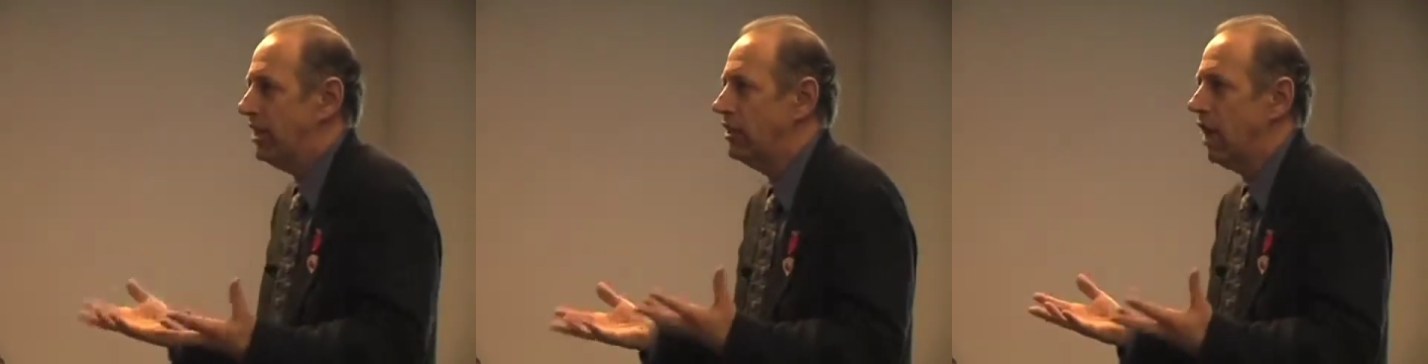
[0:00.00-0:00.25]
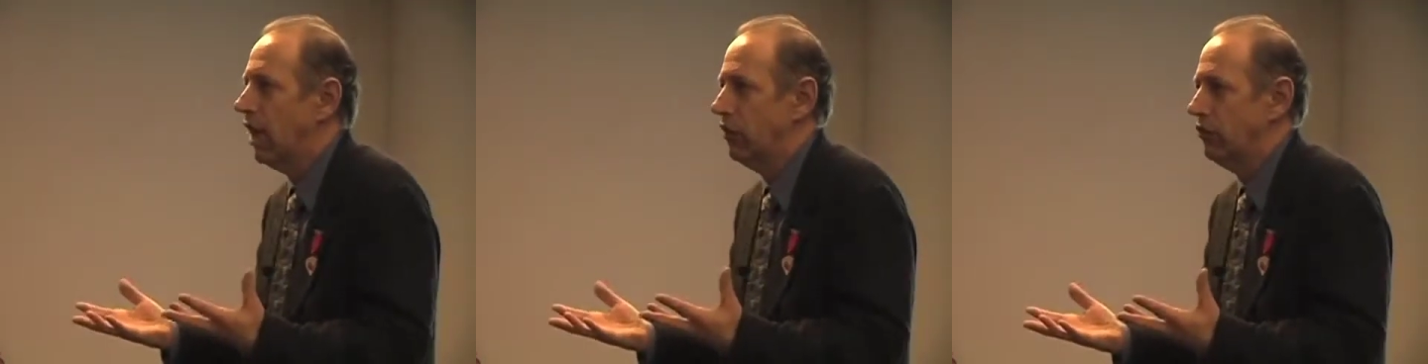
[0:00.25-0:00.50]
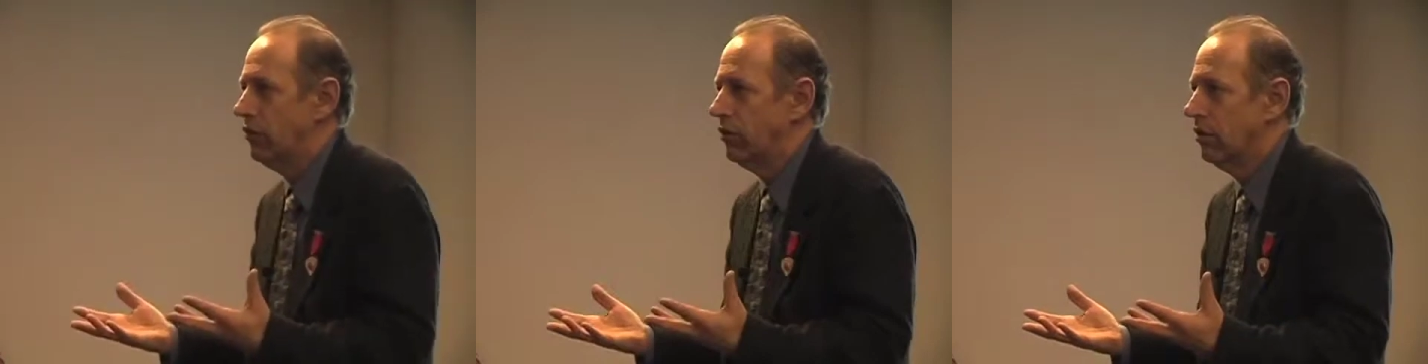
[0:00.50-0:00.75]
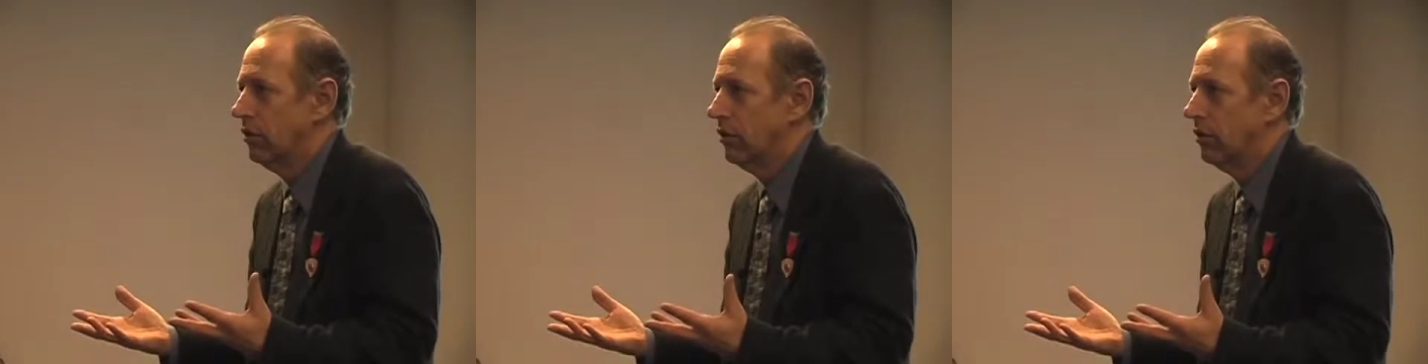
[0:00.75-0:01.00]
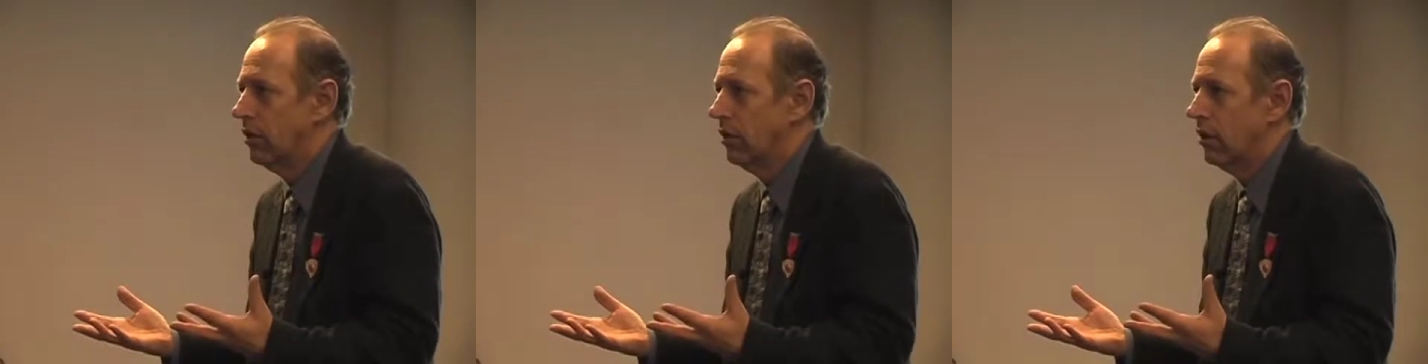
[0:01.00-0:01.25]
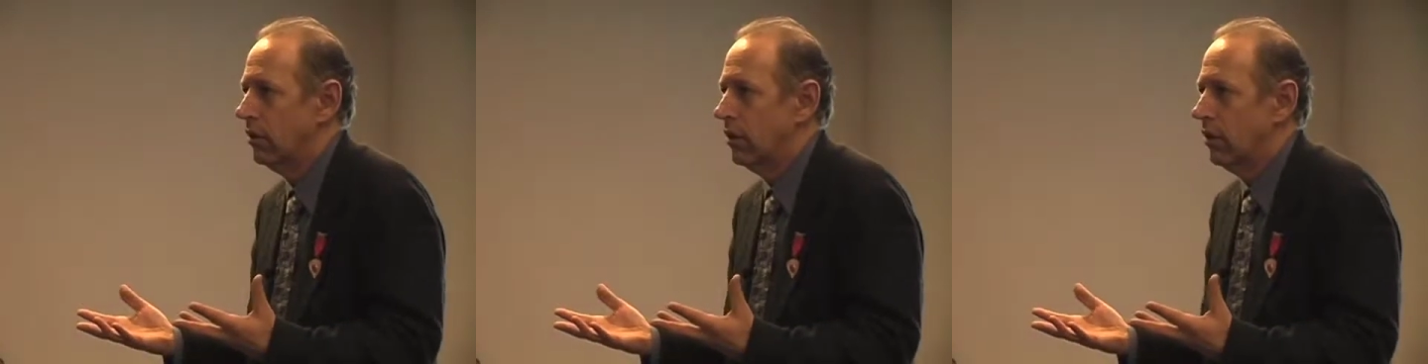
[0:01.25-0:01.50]
it does.
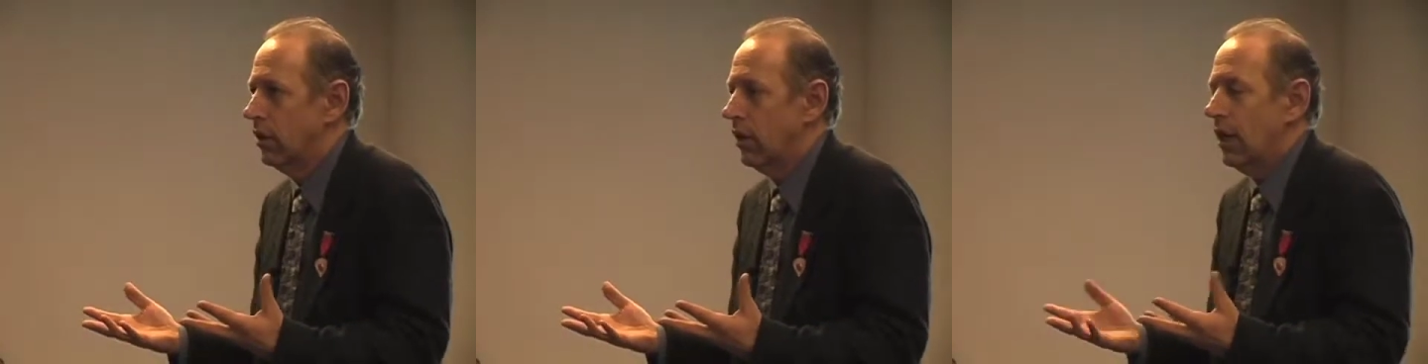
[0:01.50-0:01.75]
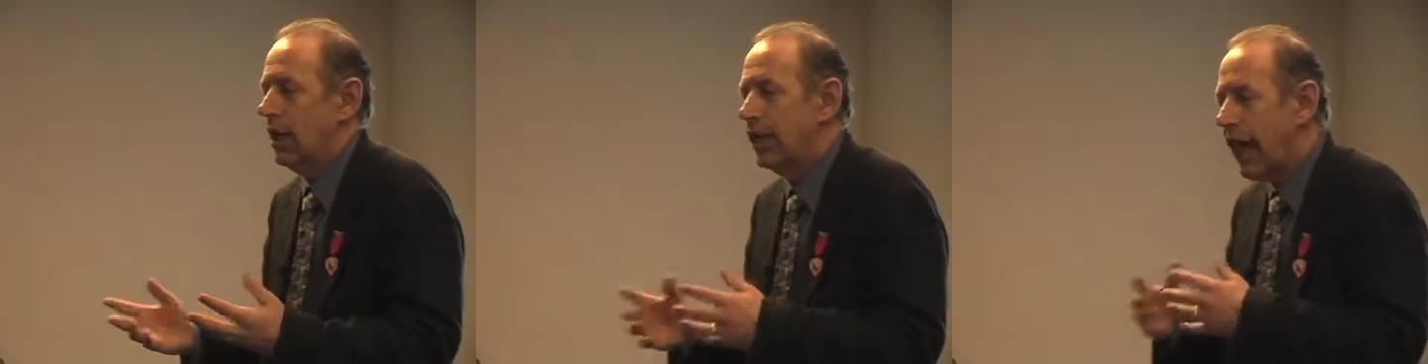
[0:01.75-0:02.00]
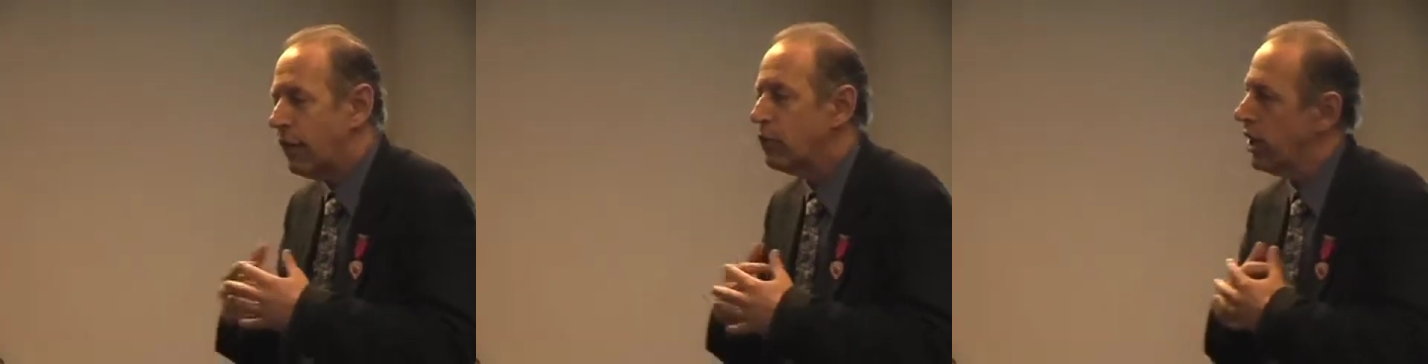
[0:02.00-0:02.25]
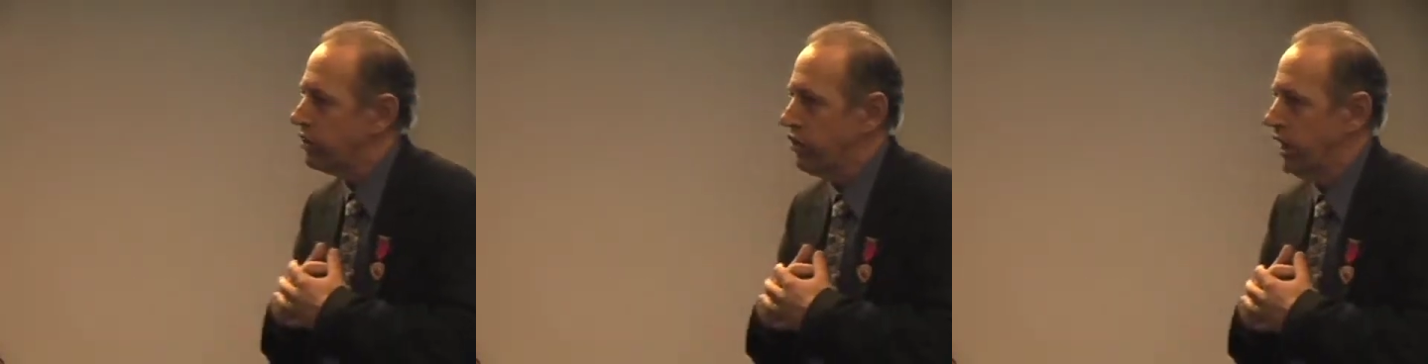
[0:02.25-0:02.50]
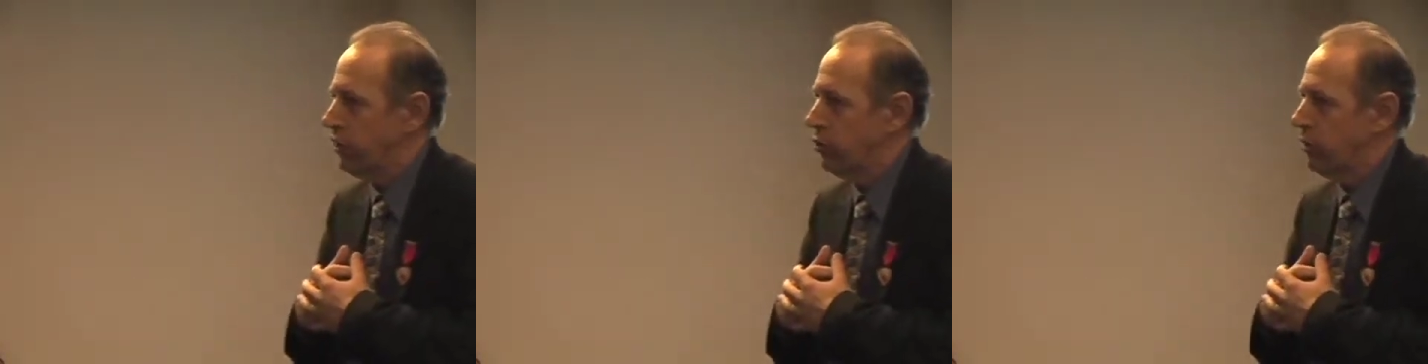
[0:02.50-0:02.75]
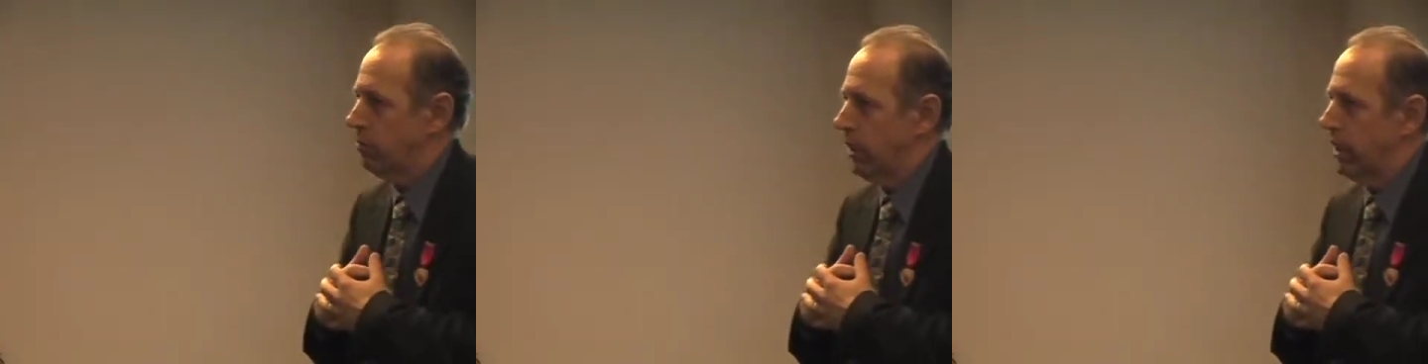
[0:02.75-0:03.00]
That resonates
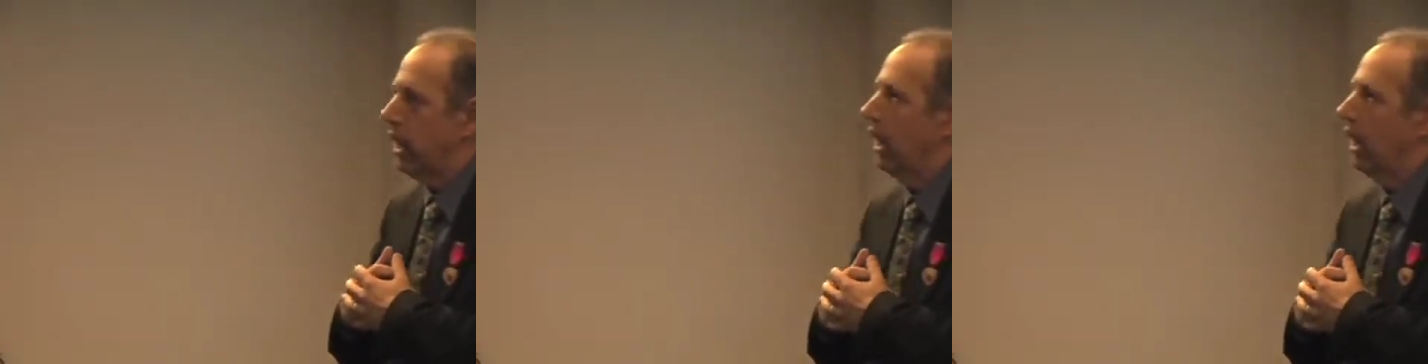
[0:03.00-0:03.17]
with me.